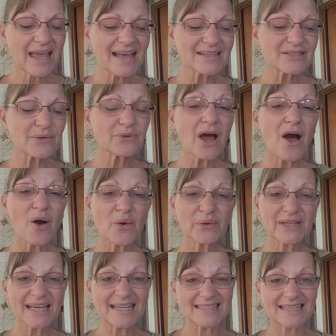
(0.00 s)
And so not
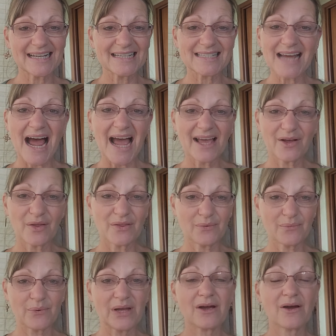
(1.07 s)
only is it a dial that
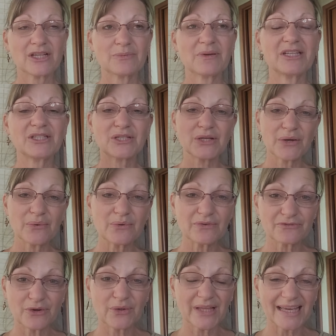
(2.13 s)
we should be tuned
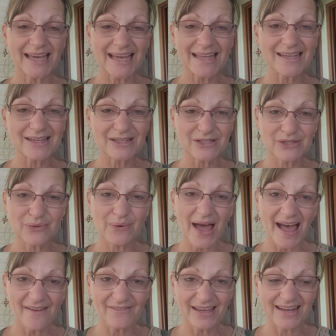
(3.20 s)
fully in to
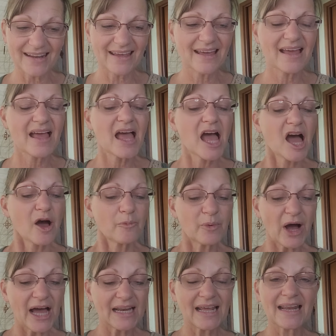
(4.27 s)
heaven,
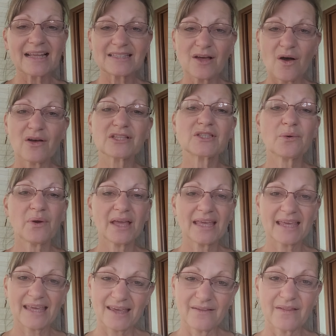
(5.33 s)
but it is also a
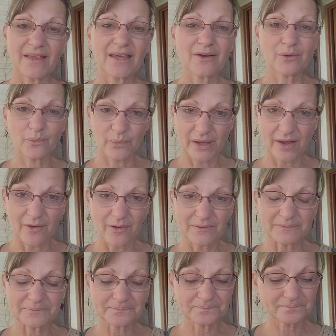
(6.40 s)
healing wheel.
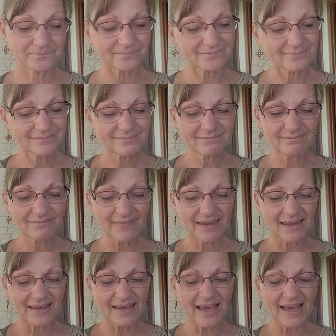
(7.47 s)

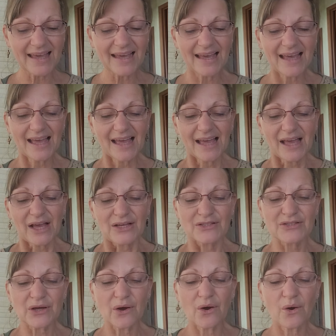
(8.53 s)
Okay,
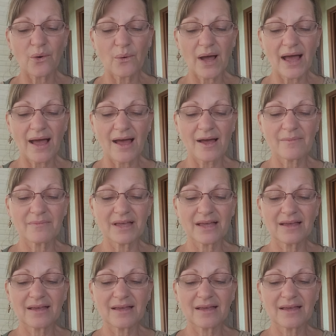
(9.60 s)
so um,